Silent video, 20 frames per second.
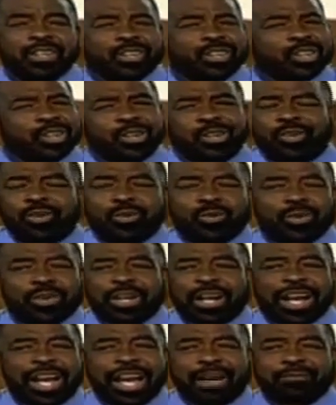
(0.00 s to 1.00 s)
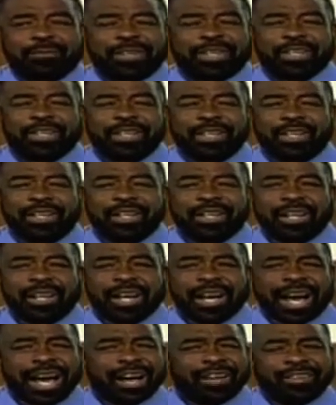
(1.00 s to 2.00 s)
you were happy.
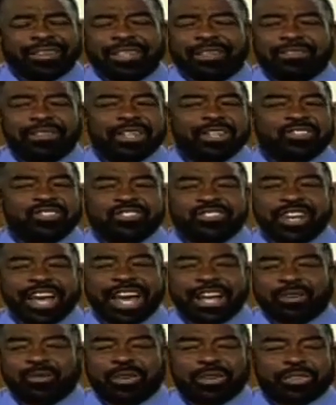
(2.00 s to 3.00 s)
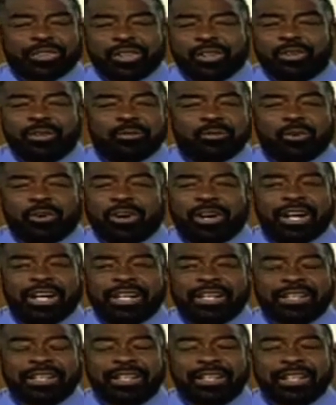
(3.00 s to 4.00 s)
I'll live in a shack with you,
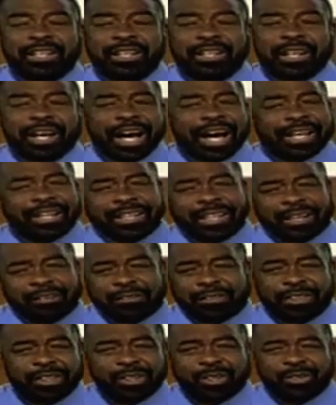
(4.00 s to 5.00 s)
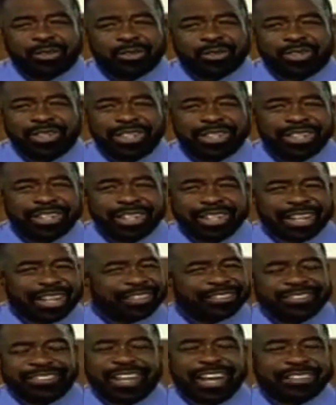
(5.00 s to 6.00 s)
boy. I love you.
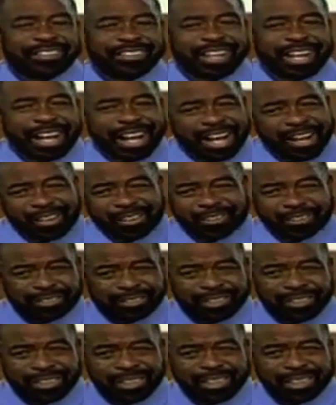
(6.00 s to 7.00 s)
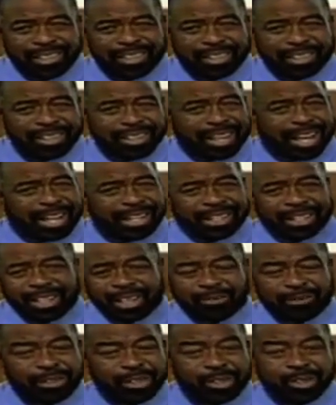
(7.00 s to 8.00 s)
It's not the house. I
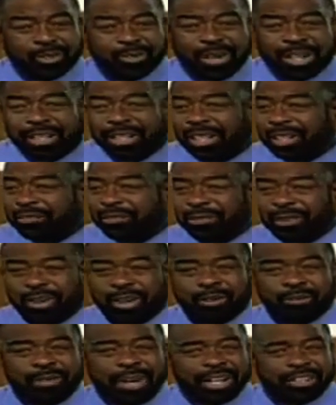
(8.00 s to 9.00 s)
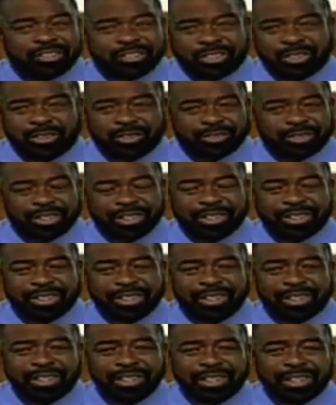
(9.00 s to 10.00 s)
love you. I love all my children.
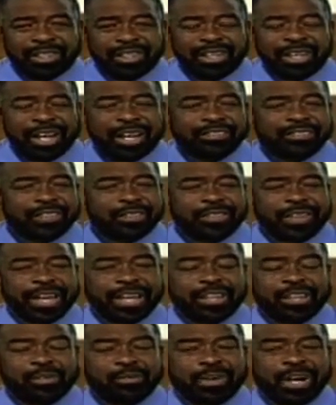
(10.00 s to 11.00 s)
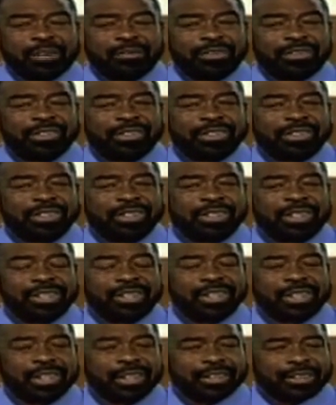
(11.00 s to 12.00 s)
I said, thank you, Mama.
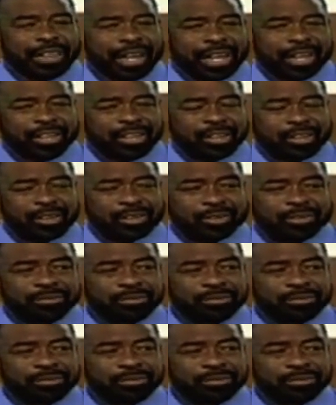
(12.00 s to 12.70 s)
Thank you.